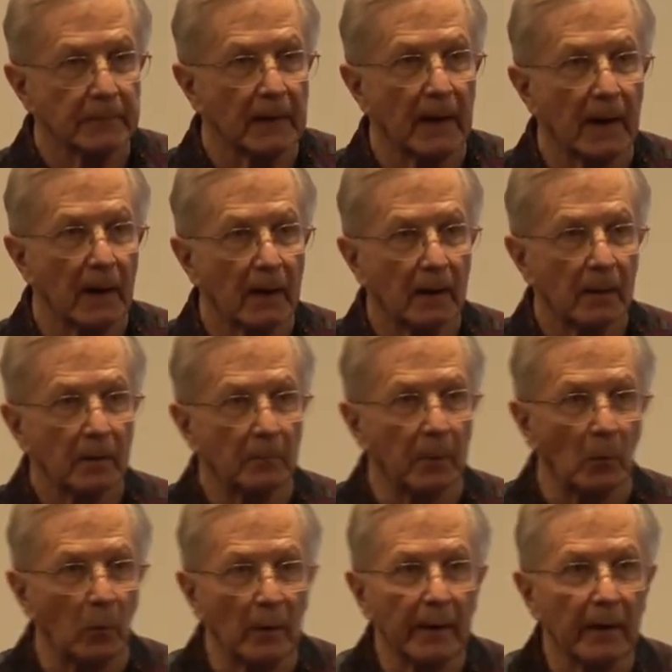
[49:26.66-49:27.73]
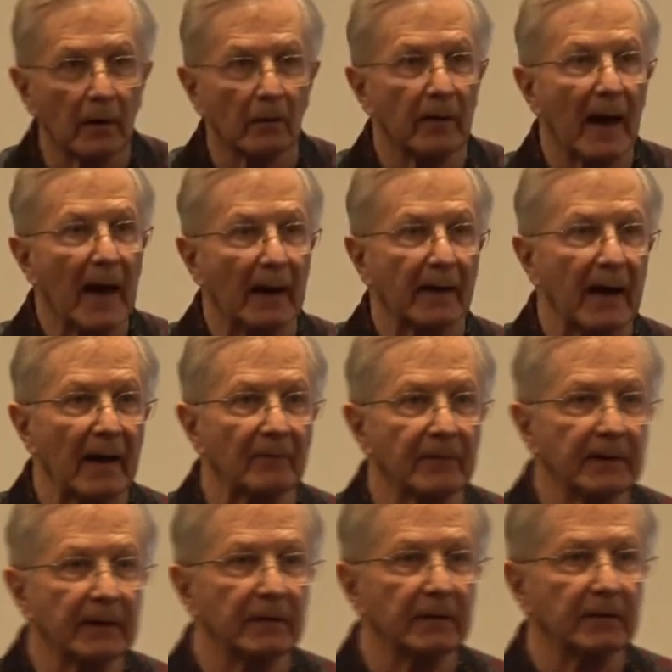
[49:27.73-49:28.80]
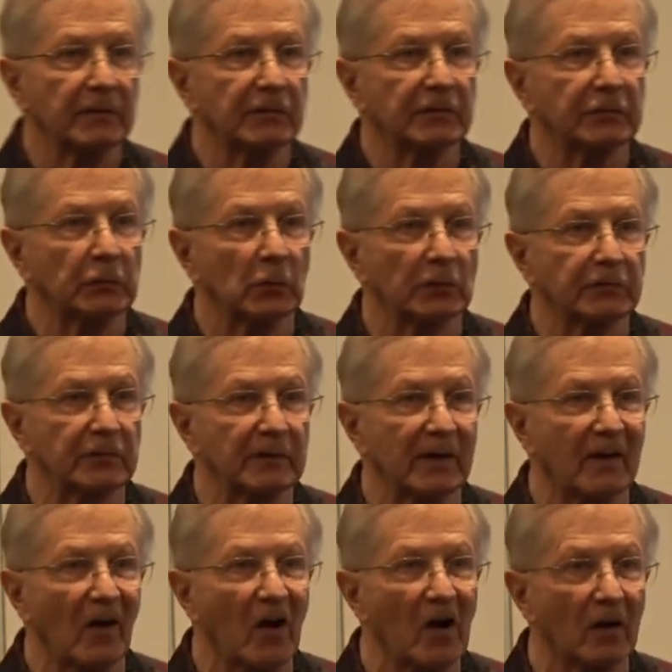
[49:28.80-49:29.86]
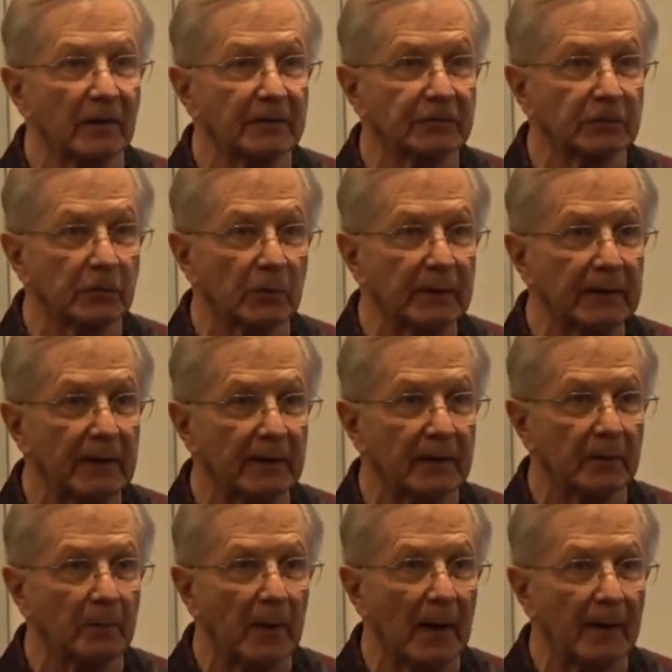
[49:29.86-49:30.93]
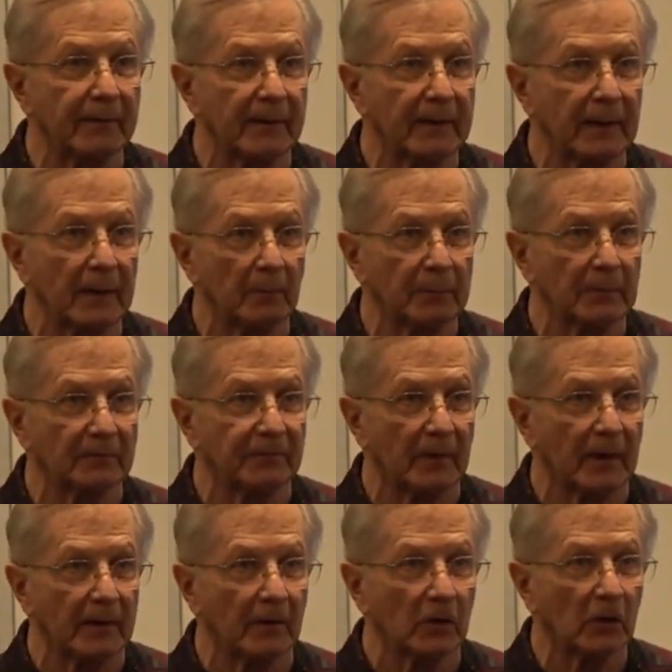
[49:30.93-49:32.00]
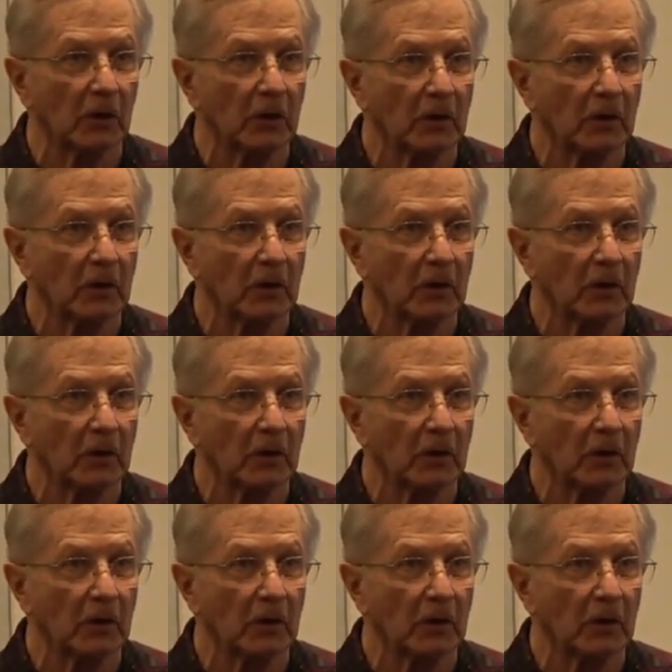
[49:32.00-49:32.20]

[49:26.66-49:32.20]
Yeah, but we are not having any distortion at all. It's created by the amplifier.